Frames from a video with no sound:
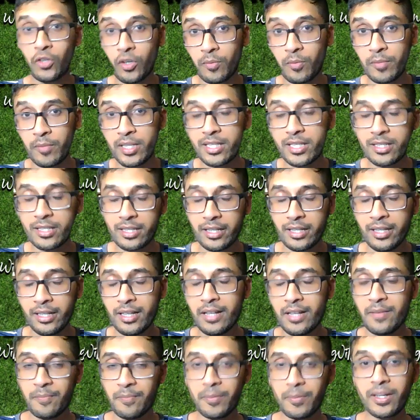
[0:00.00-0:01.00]
missed it,
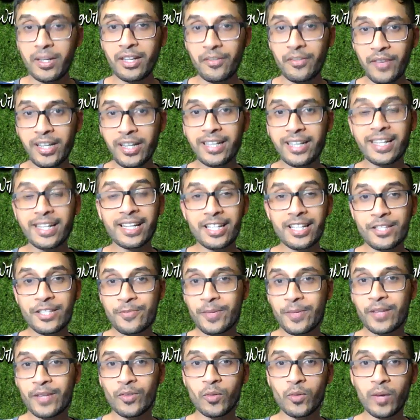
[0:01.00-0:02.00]
but it went in.
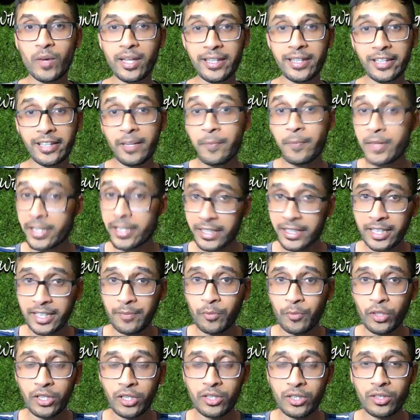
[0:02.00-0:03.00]
Spain were 1-0 up, and at that
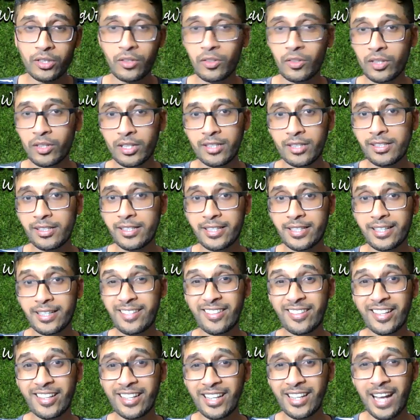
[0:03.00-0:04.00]
point, Netherlands had
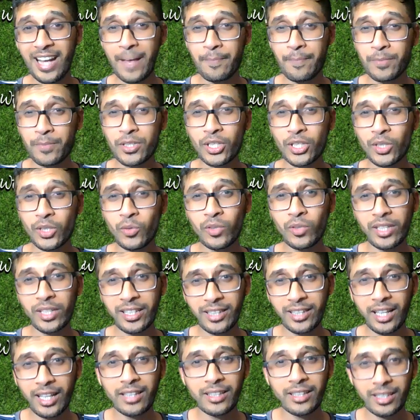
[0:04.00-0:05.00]
created absolutely
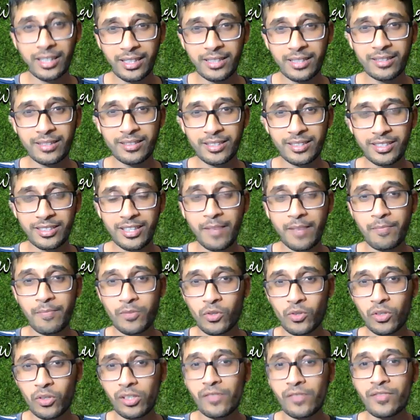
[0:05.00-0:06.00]
nothing. The sum
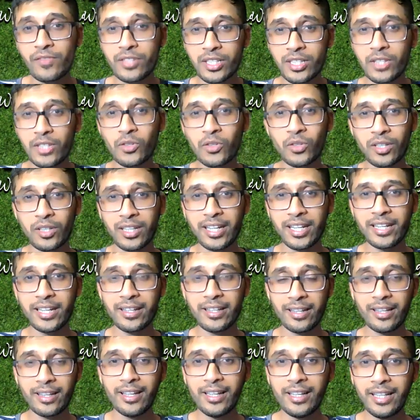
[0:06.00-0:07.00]
total of 0
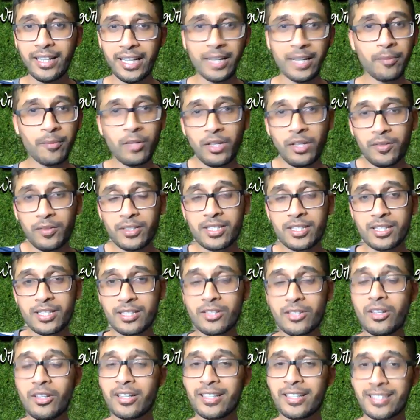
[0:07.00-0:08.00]
creating, and I'm not even. This is
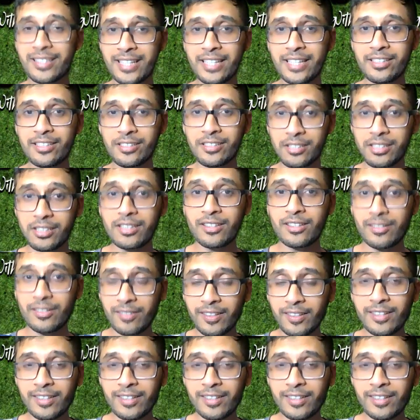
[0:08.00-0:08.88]
not an exaggeration. It